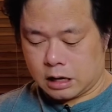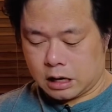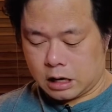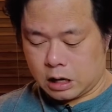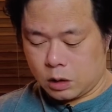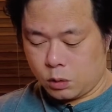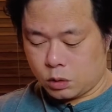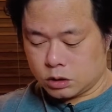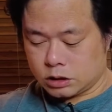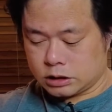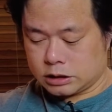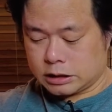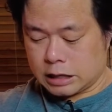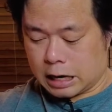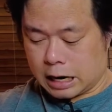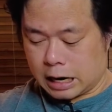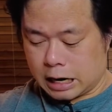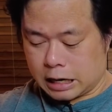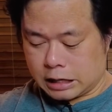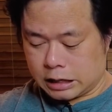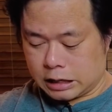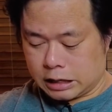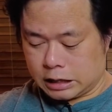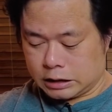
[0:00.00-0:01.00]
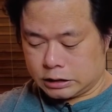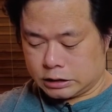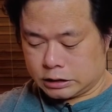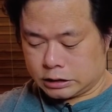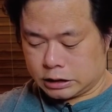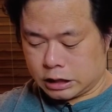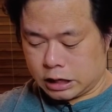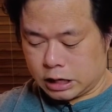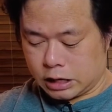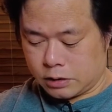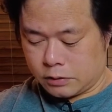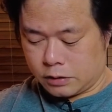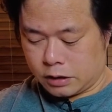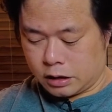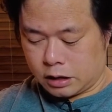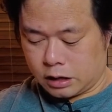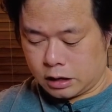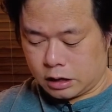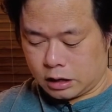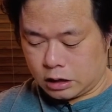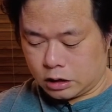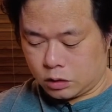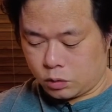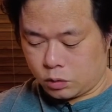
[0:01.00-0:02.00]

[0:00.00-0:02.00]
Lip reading: It was dark and scary in the